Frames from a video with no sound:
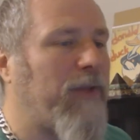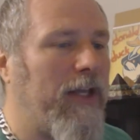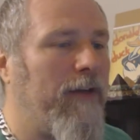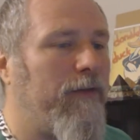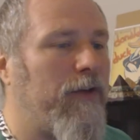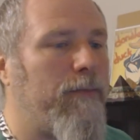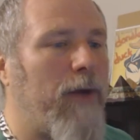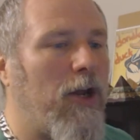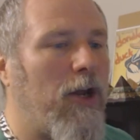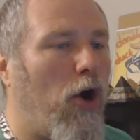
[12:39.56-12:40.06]

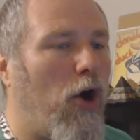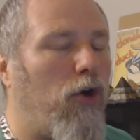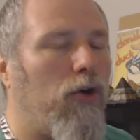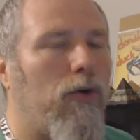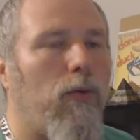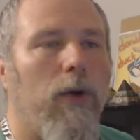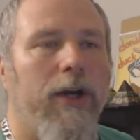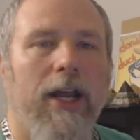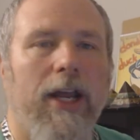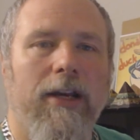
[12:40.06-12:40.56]
Even my Hulk
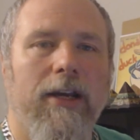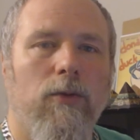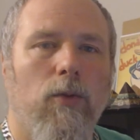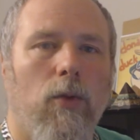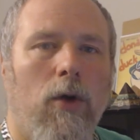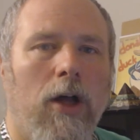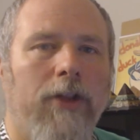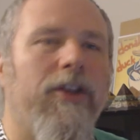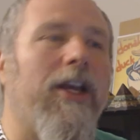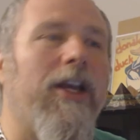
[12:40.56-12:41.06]
one
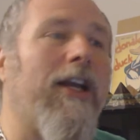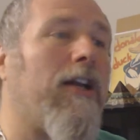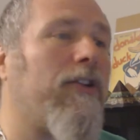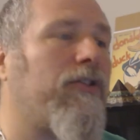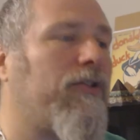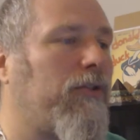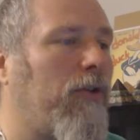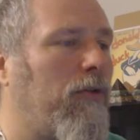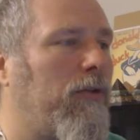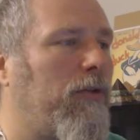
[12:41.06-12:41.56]
eighty-one that got
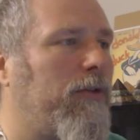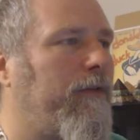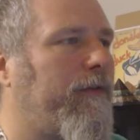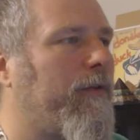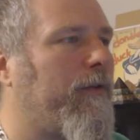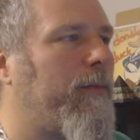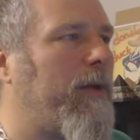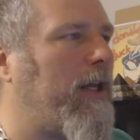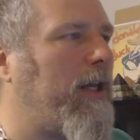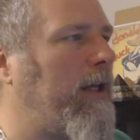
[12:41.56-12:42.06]
stolen
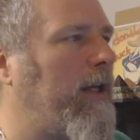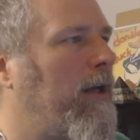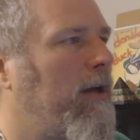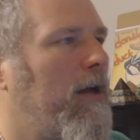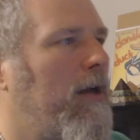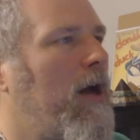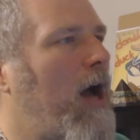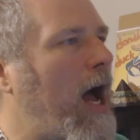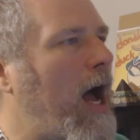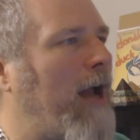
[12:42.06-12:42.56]
from me,
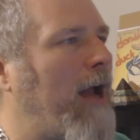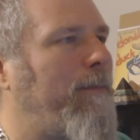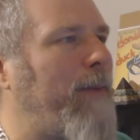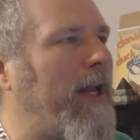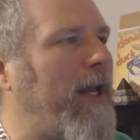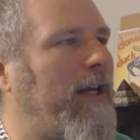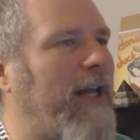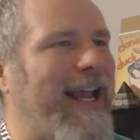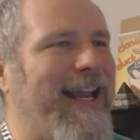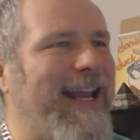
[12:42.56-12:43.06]
I
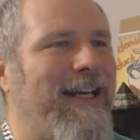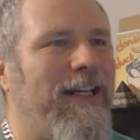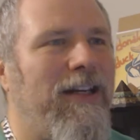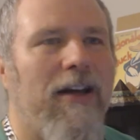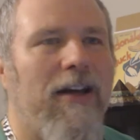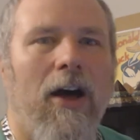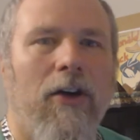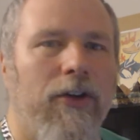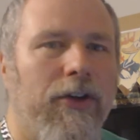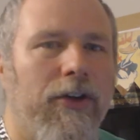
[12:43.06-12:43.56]
paid eighty
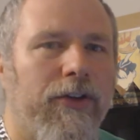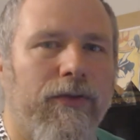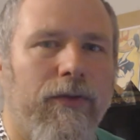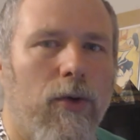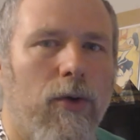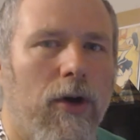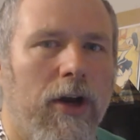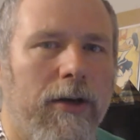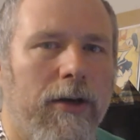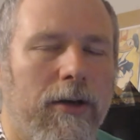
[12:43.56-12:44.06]
dollars
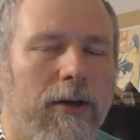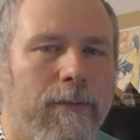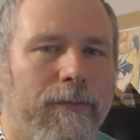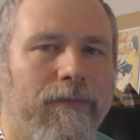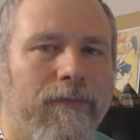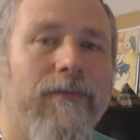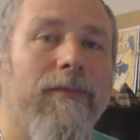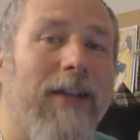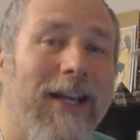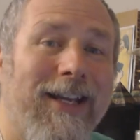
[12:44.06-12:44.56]
for it.
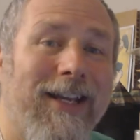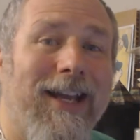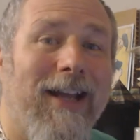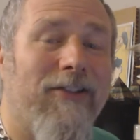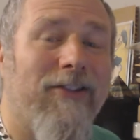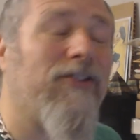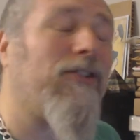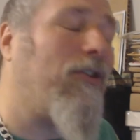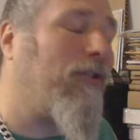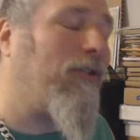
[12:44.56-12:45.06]
It
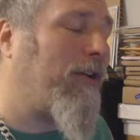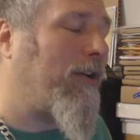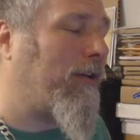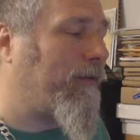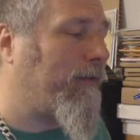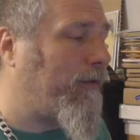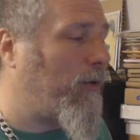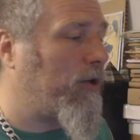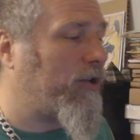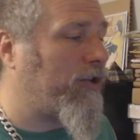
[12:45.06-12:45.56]
got stolen,
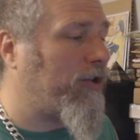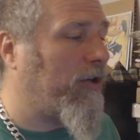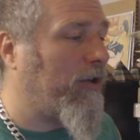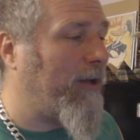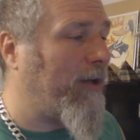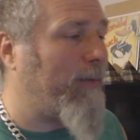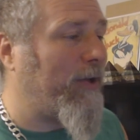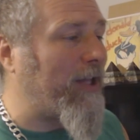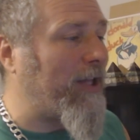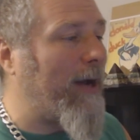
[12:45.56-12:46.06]

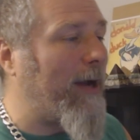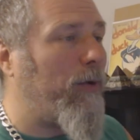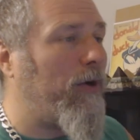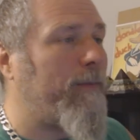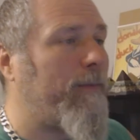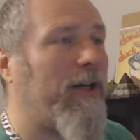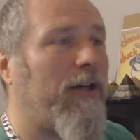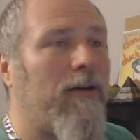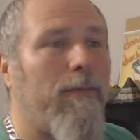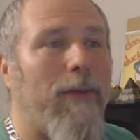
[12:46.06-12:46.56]
unfortunately, but that would
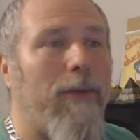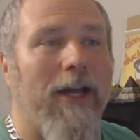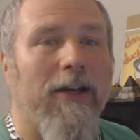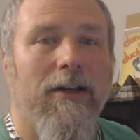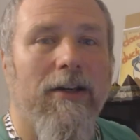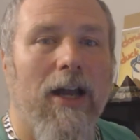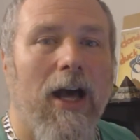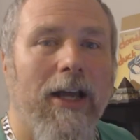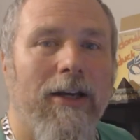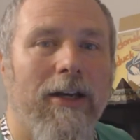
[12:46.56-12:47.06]
have been about a
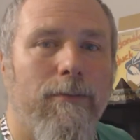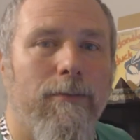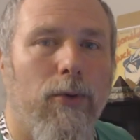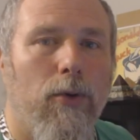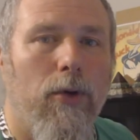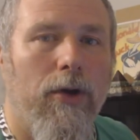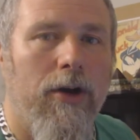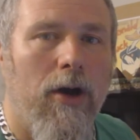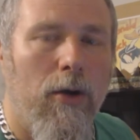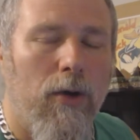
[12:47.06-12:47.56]
nine
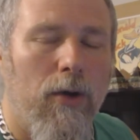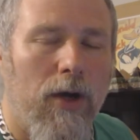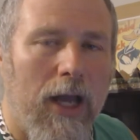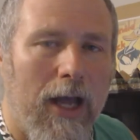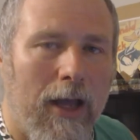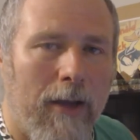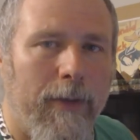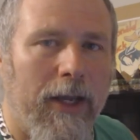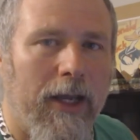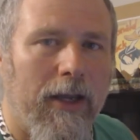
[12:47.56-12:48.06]
point oh
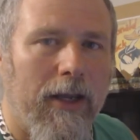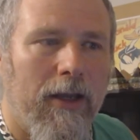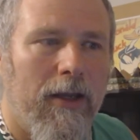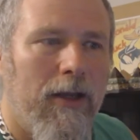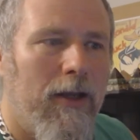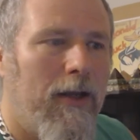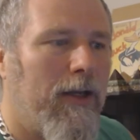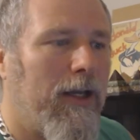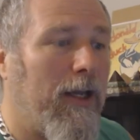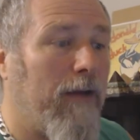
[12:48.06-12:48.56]
comic,
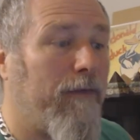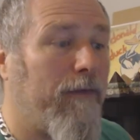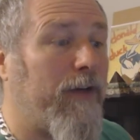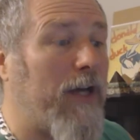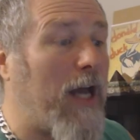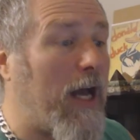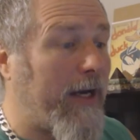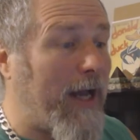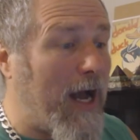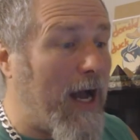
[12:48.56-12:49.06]
if
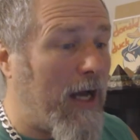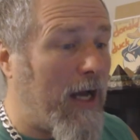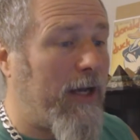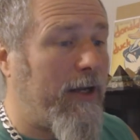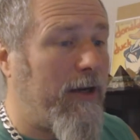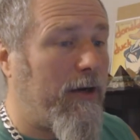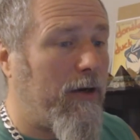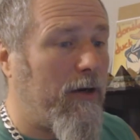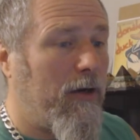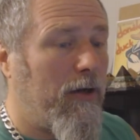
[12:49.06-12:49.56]
not
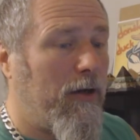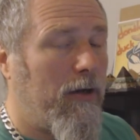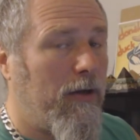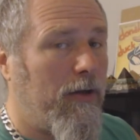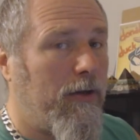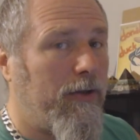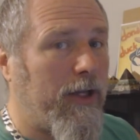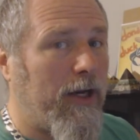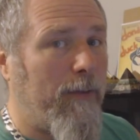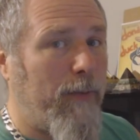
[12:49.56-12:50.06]
higher,
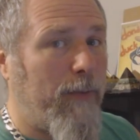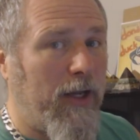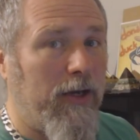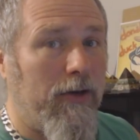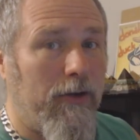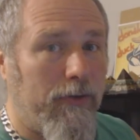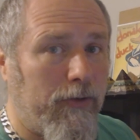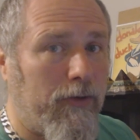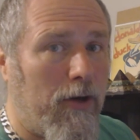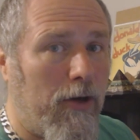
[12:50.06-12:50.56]
that I paid
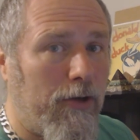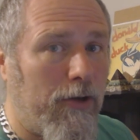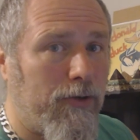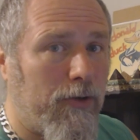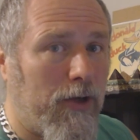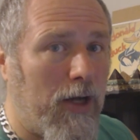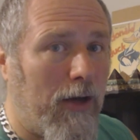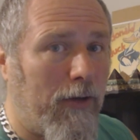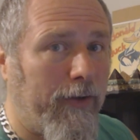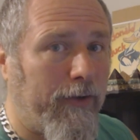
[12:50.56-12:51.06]
under one
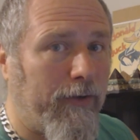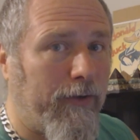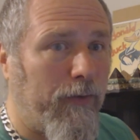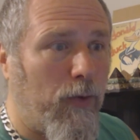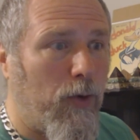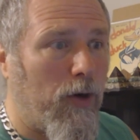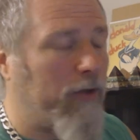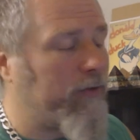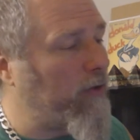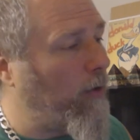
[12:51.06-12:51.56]
hundred dollars
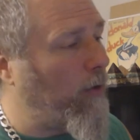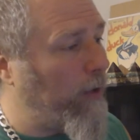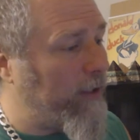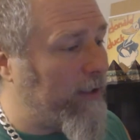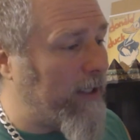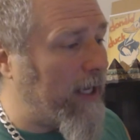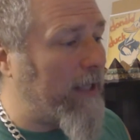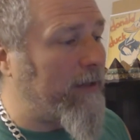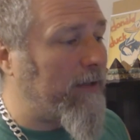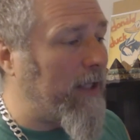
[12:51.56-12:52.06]
for. So
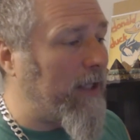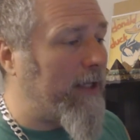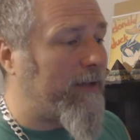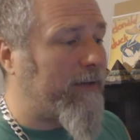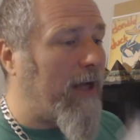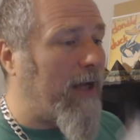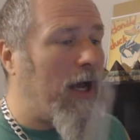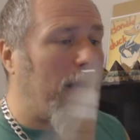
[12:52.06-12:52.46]
it can take